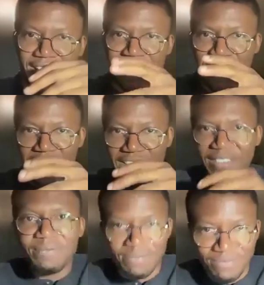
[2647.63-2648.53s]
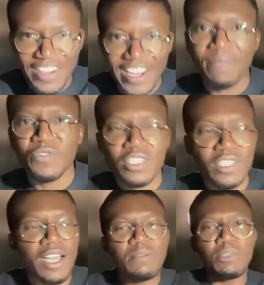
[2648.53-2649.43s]
Exactly. Yeah. So
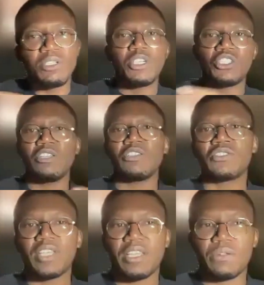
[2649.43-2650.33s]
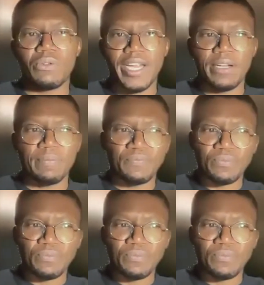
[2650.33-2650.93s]
you have the build, measure, learn cycle, right?